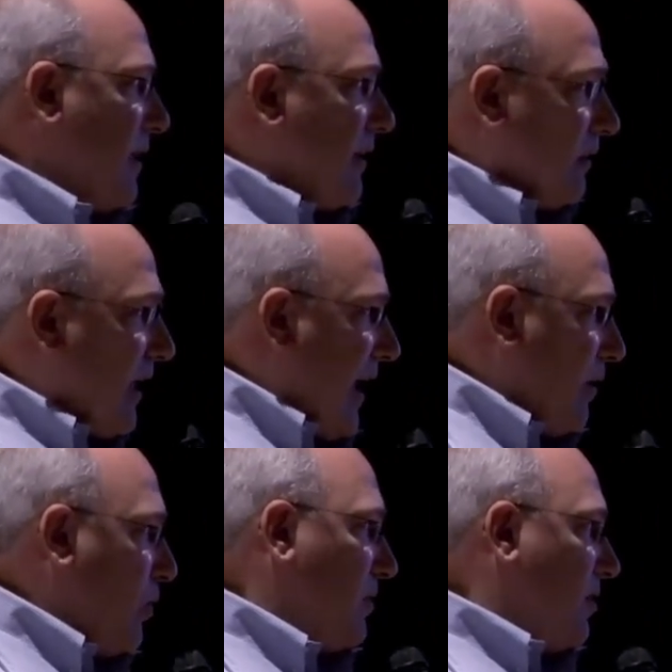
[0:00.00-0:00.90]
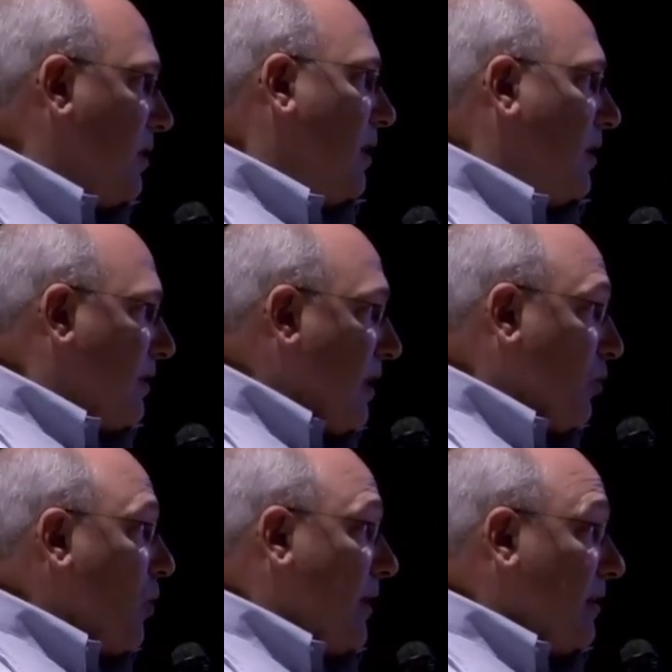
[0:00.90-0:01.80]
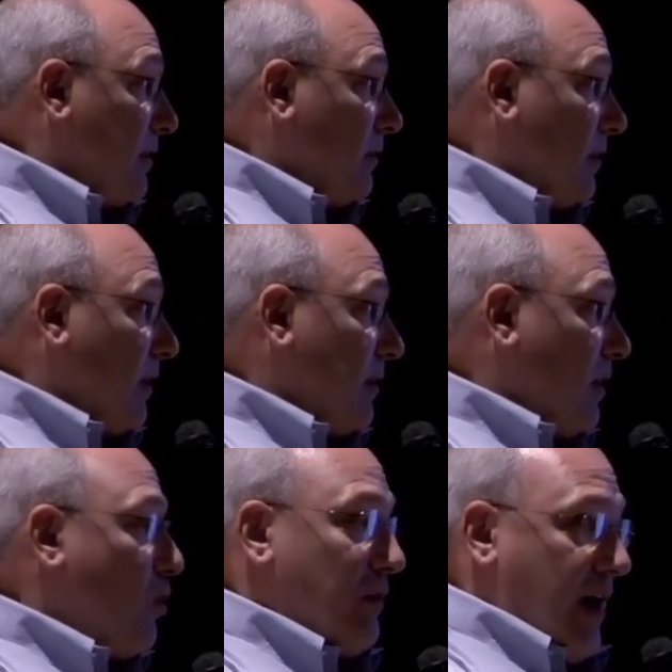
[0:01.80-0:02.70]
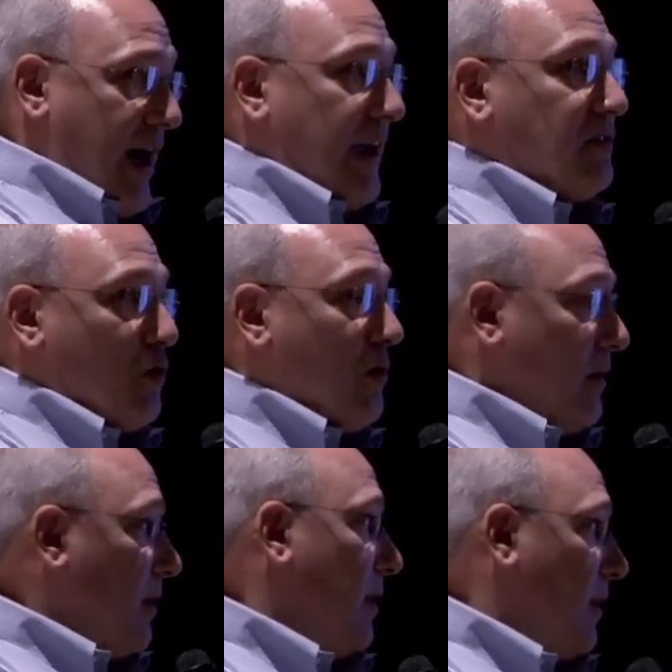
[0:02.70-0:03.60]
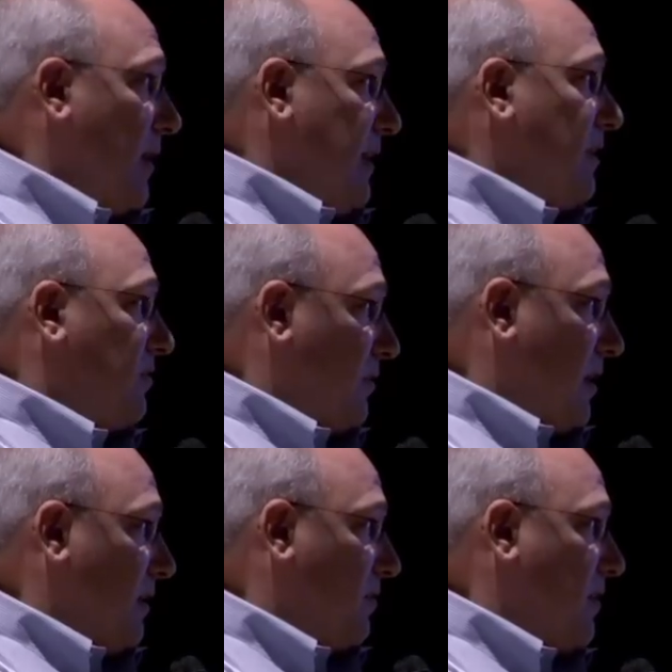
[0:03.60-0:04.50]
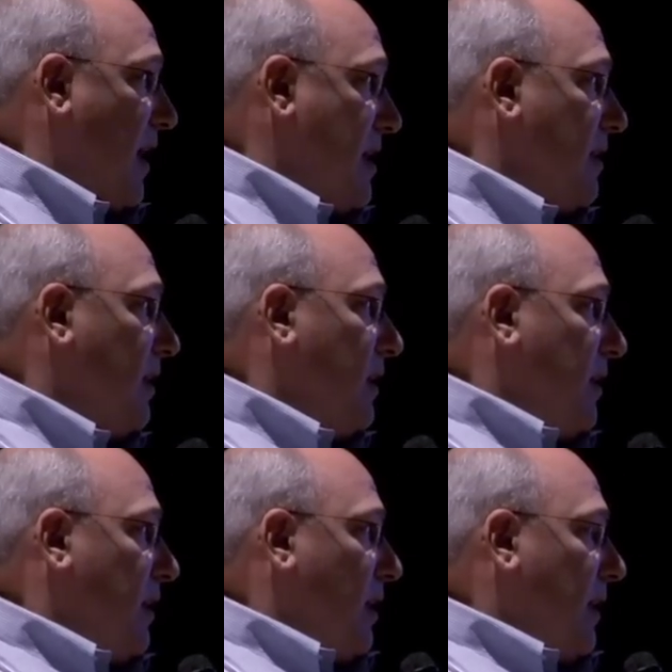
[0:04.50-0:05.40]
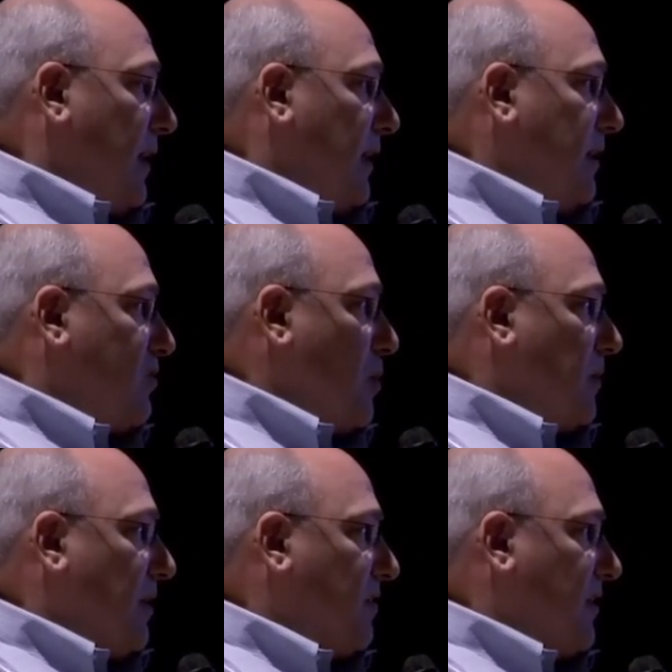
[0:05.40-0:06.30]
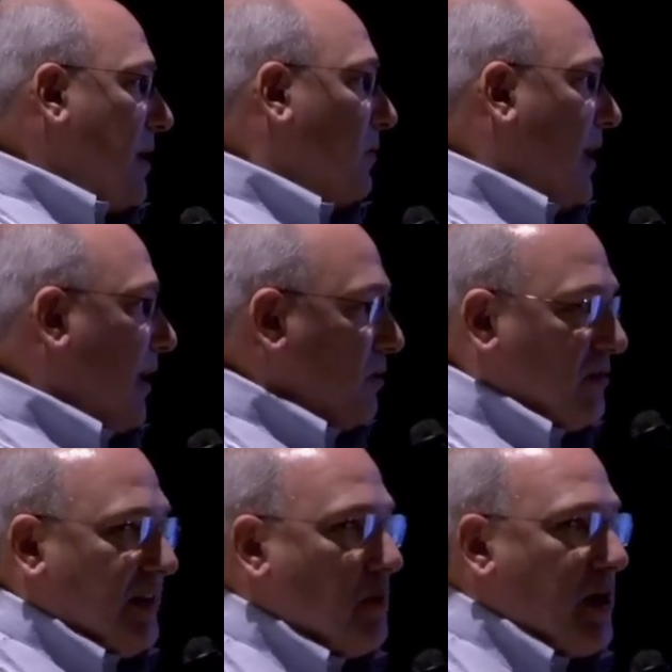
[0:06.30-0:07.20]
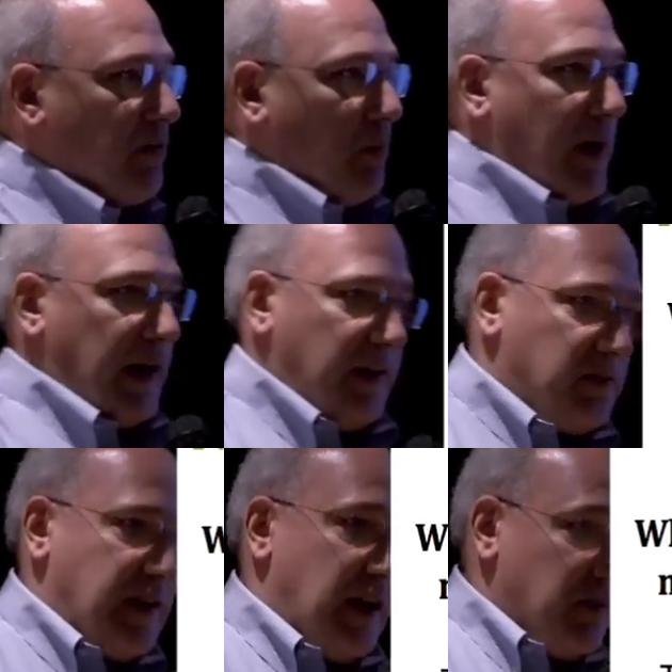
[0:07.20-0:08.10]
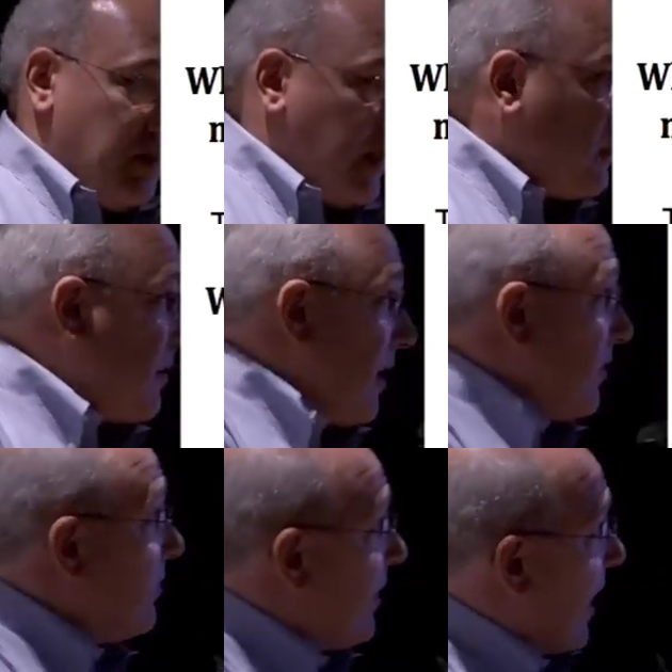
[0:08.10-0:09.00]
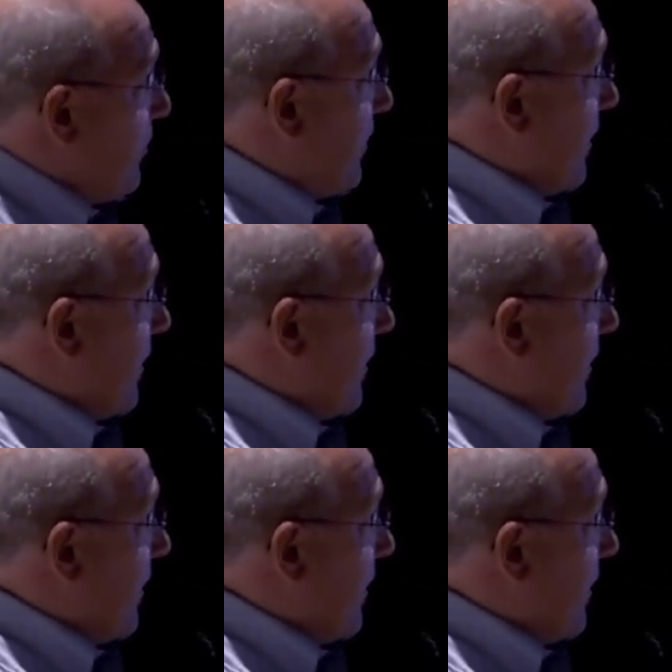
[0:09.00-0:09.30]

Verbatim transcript: than the language, than the way that the, the, the, the highest court uh, in, this, in the state uh, interpreted the same language in the mineral mining statute. Next uh, slide,